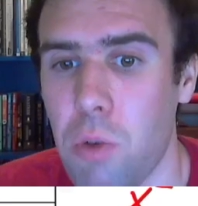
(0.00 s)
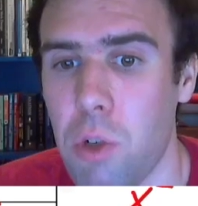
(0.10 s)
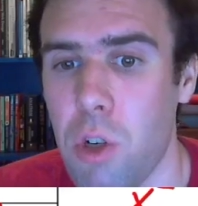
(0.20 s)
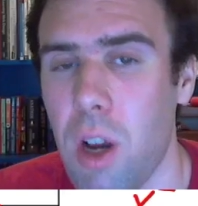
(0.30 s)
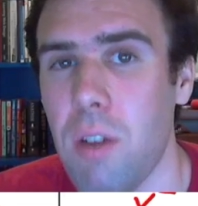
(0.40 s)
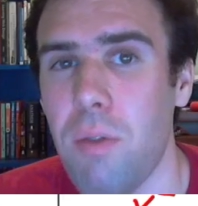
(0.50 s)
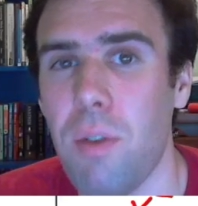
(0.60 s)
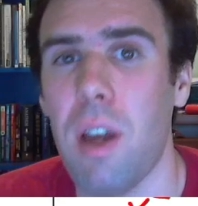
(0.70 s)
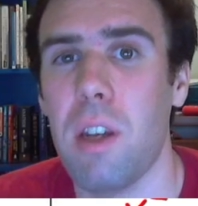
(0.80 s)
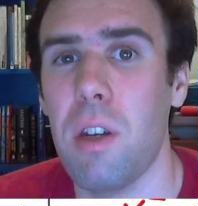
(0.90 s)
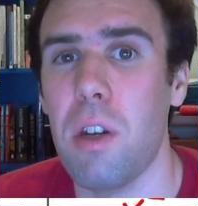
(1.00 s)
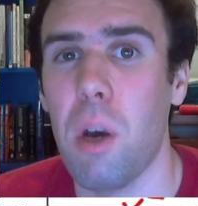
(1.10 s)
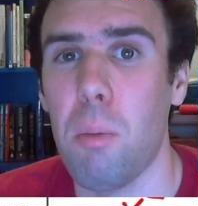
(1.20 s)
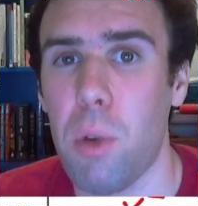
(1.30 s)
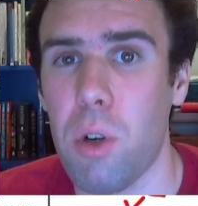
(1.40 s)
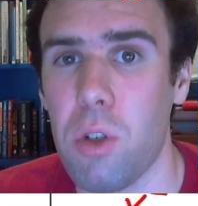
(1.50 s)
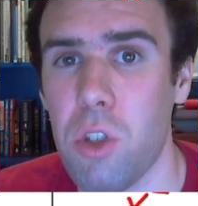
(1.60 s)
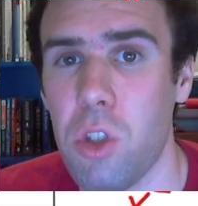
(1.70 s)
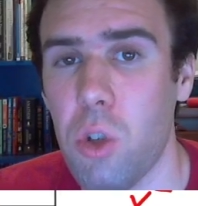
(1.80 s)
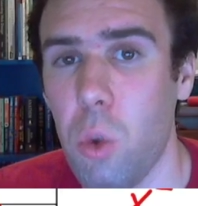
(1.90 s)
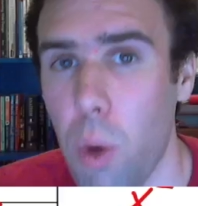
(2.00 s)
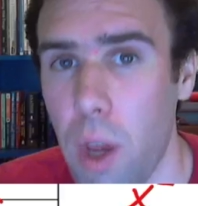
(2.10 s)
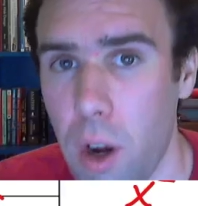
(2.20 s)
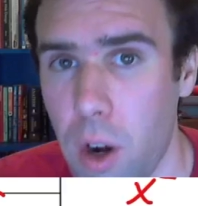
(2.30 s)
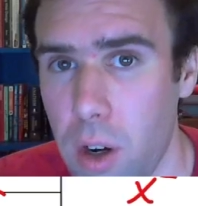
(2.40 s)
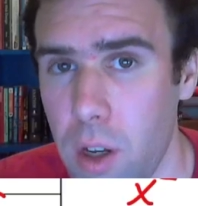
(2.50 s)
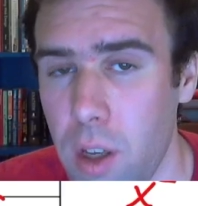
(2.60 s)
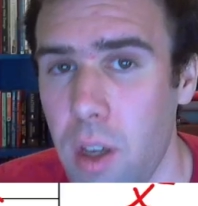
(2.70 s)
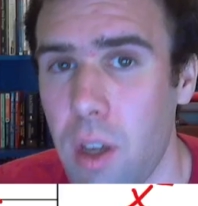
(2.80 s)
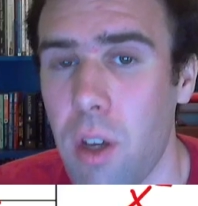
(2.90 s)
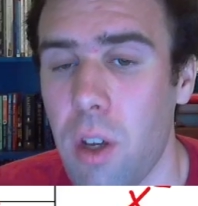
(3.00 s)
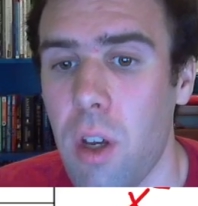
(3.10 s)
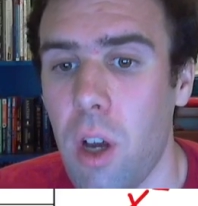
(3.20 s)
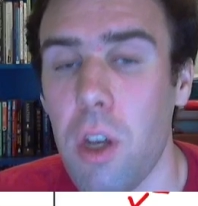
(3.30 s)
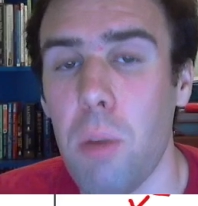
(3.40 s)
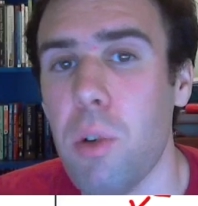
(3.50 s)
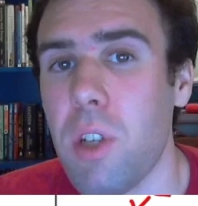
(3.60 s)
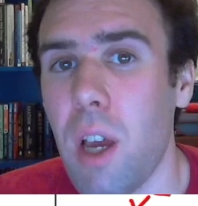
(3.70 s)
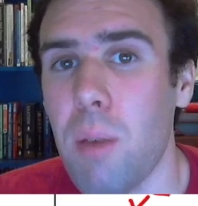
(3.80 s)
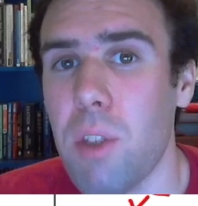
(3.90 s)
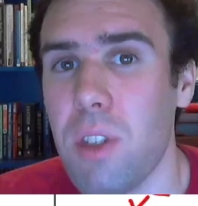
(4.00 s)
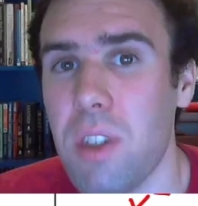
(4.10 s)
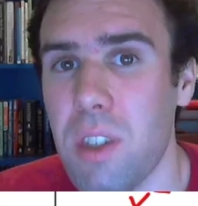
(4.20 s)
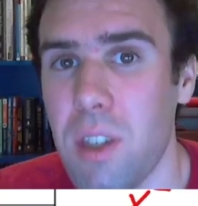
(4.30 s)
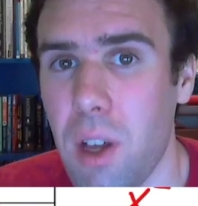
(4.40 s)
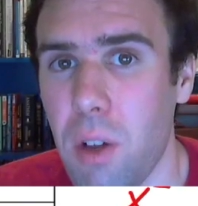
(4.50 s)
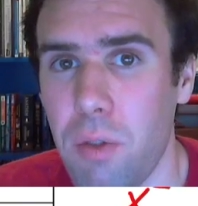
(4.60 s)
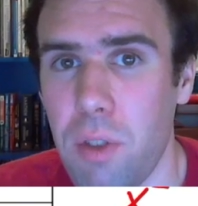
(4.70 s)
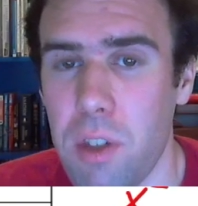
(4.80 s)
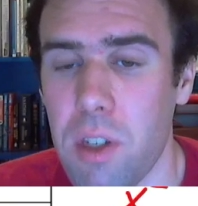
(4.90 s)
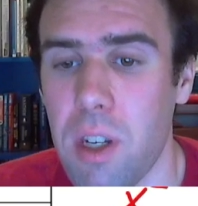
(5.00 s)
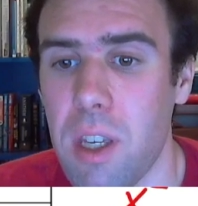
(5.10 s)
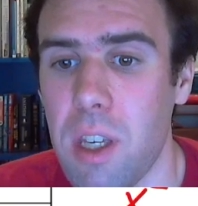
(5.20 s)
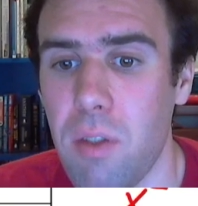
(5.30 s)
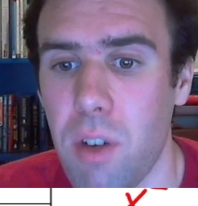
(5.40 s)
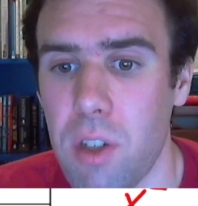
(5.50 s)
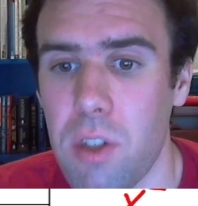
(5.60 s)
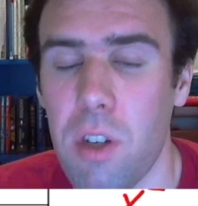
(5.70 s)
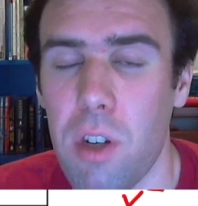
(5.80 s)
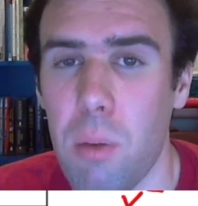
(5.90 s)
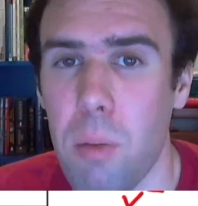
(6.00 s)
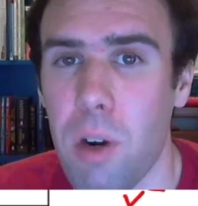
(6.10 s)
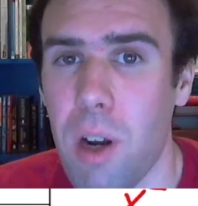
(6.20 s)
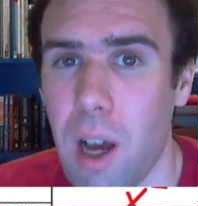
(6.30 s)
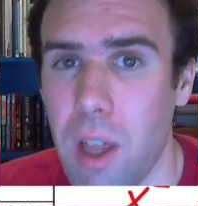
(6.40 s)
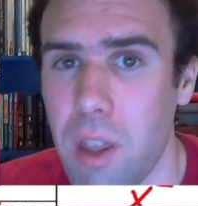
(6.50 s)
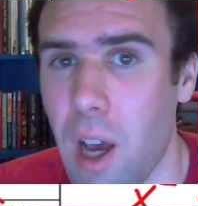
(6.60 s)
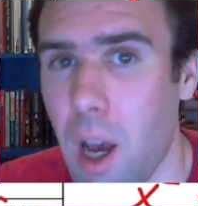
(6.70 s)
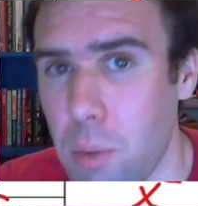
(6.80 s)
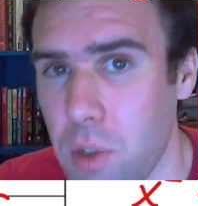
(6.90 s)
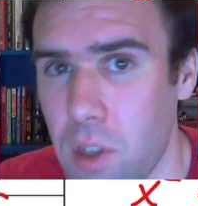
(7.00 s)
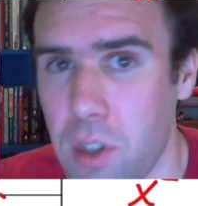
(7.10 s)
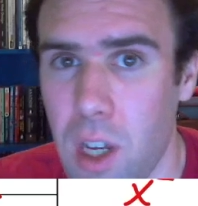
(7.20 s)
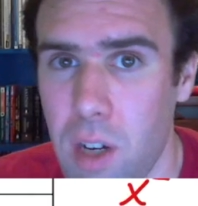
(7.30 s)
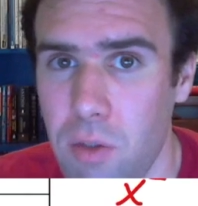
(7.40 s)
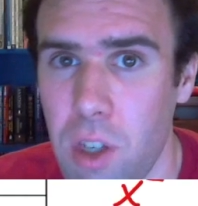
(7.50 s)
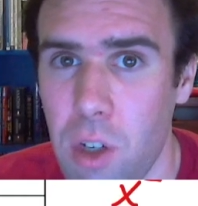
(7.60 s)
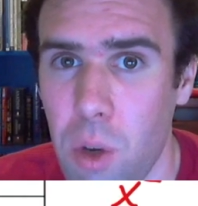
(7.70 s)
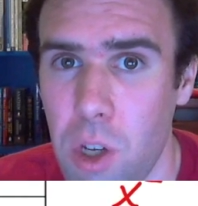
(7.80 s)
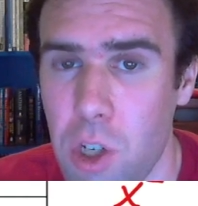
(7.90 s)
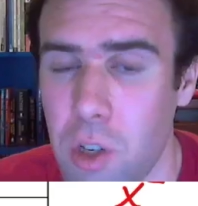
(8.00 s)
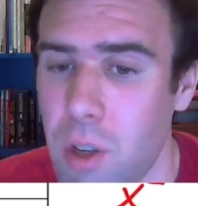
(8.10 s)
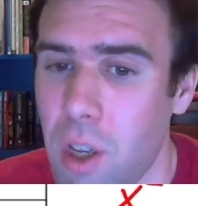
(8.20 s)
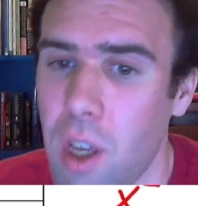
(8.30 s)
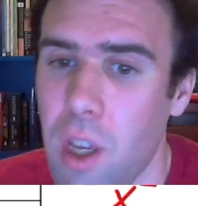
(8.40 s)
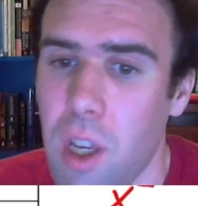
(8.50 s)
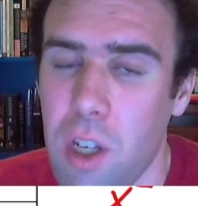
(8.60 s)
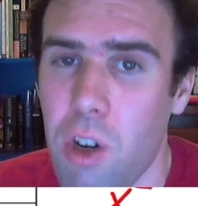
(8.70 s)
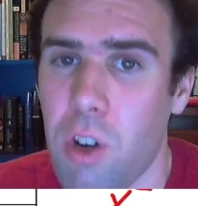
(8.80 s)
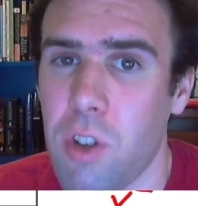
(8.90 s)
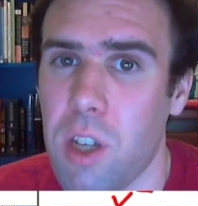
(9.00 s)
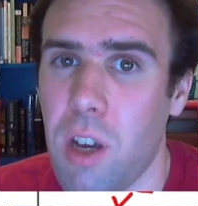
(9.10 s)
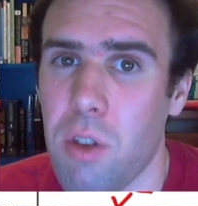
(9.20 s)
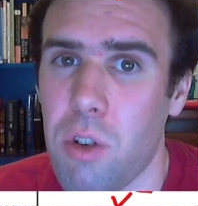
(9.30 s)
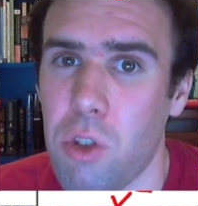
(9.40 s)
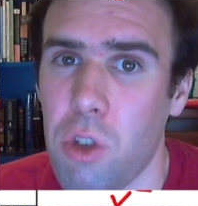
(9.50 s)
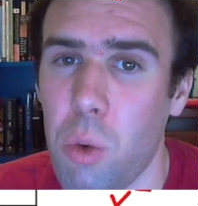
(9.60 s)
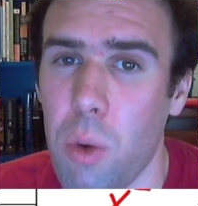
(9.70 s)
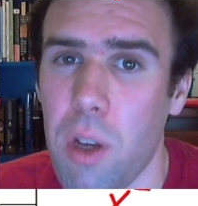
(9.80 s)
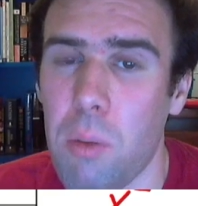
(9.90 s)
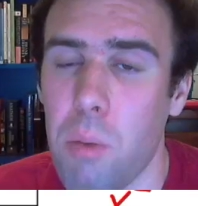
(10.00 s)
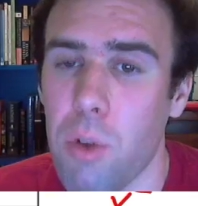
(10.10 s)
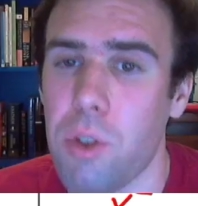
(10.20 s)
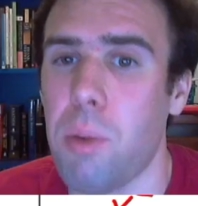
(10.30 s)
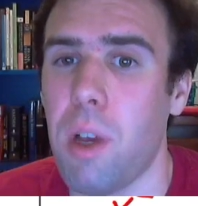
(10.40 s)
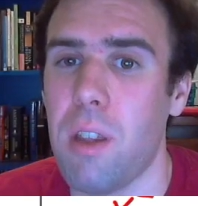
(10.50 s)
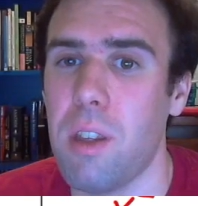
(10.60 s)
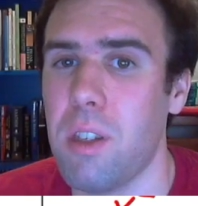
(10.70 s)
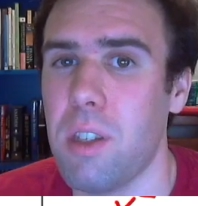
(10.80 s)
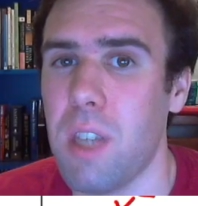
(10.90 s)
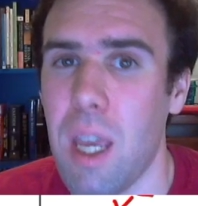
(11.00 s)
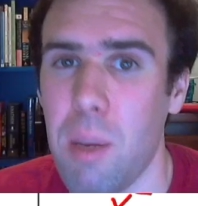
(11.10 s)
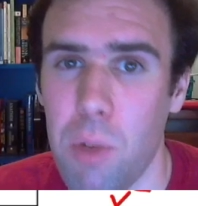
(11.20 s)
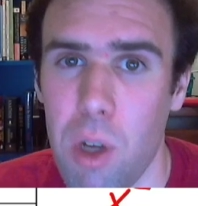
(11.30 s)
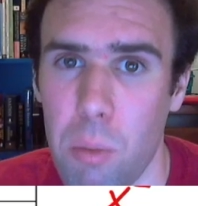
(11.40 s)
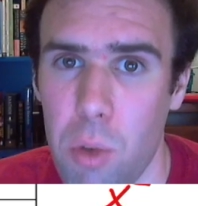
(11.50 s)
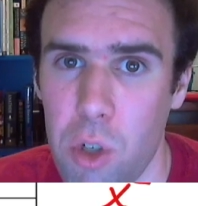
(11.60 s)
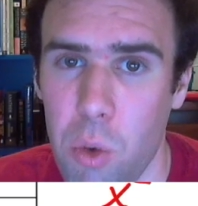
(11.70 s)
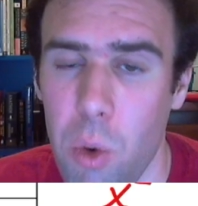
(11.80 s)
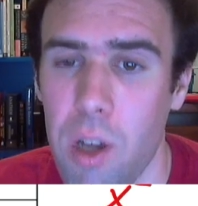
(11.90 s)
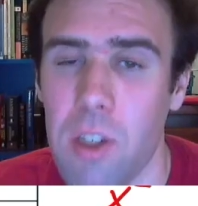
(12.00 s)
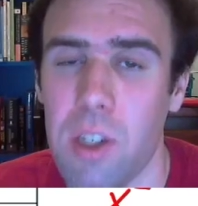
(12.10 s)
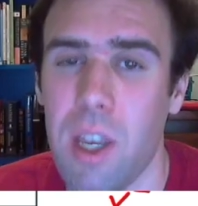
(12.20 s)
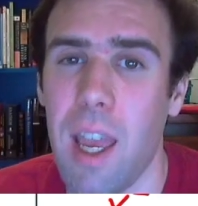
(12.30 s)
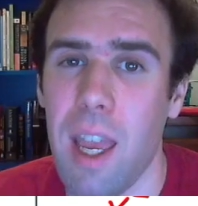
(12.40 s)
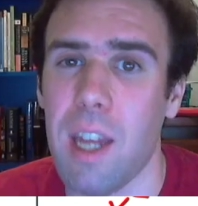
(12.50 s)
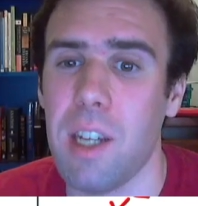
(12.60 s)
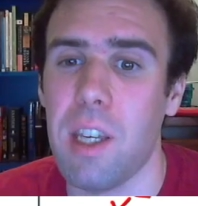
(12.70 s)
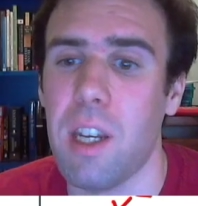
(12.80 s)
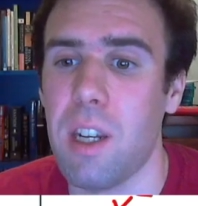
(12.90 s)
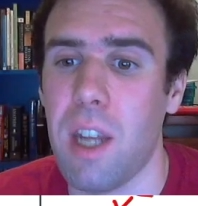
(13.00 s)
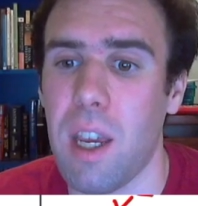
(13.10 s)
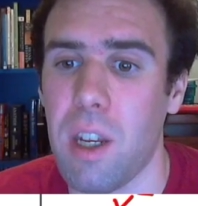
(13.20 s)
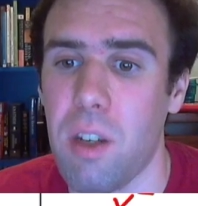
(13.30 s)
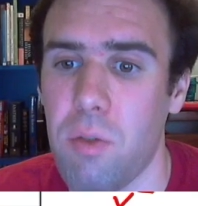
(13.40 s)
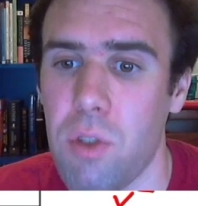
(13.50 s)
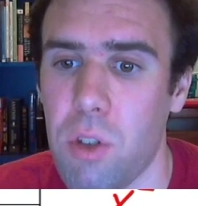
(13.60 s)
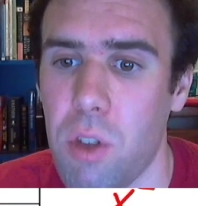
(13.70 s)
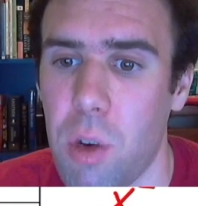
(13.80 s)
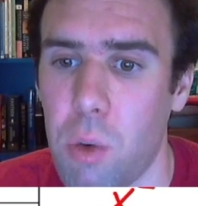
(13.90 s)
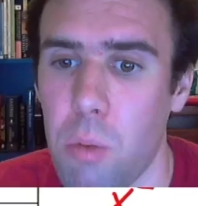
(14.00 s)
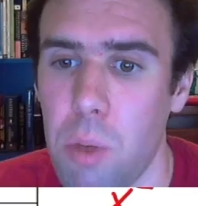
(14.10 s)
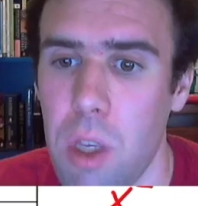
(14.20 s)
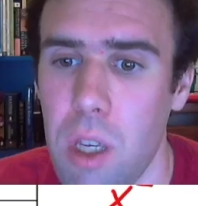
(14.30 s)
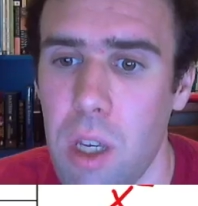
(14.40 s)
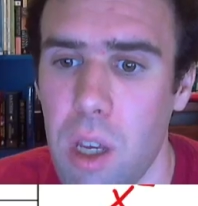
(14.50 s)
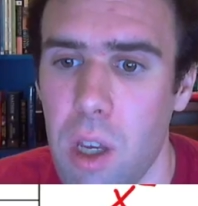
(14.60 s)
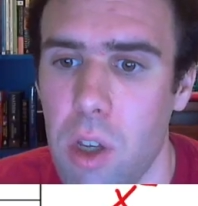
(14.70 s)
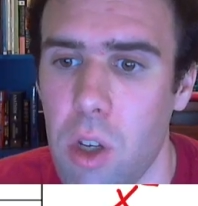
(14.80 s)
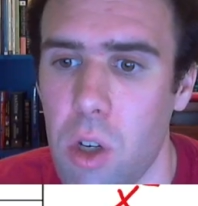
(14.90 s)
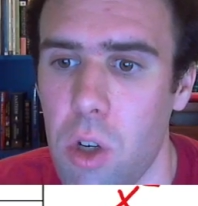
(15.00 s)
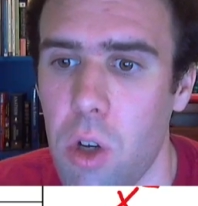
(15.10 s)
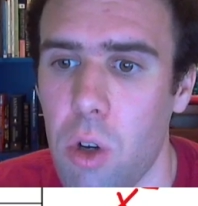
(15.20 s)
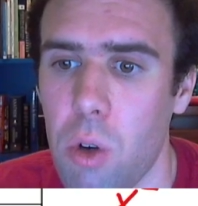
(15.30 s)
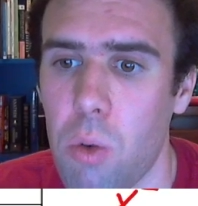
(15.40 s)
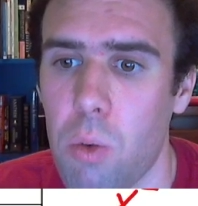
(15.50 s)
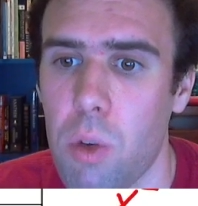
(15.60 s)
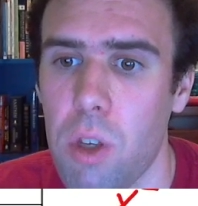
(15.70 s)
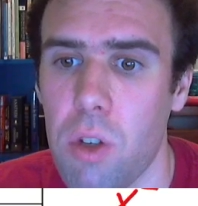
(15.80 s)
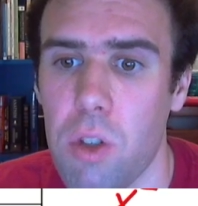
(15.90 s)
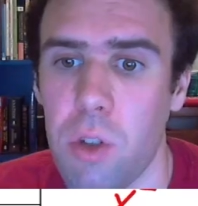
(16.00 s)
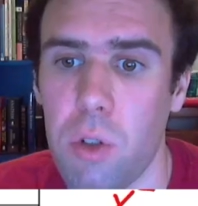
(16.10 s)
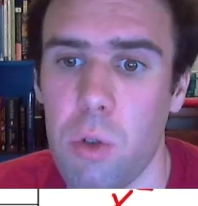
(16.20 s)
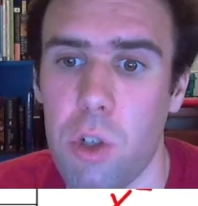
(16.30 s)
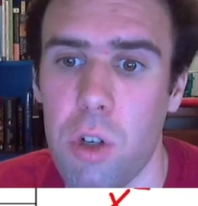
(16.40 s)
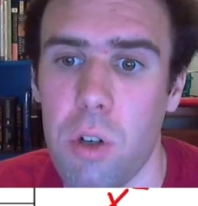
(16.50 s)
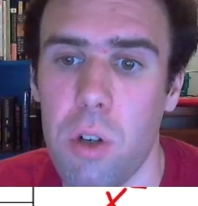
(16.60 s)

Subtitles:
We're trying to find a number squared, a number times itself that's going to give us the number on the opposite side of the equation. It turns out there's no way to multiply the same number twice and get a negative, so there would be no real solution.